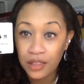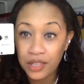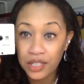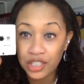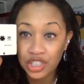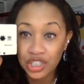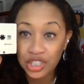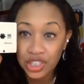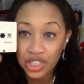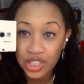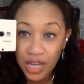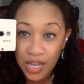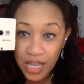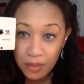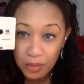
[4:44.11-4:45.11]
The
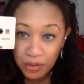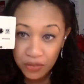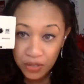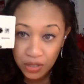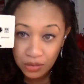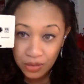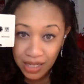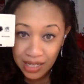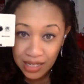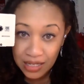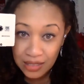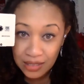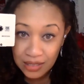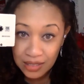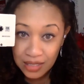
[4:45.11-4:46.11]
shame of it, you
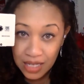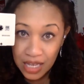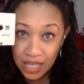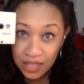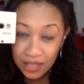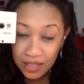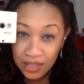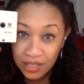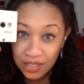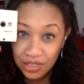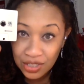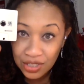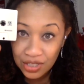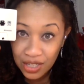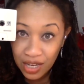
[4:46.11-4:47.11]
guys, the
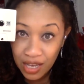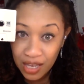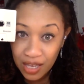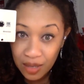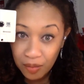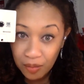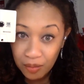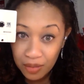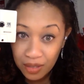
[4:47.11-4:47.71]
shame.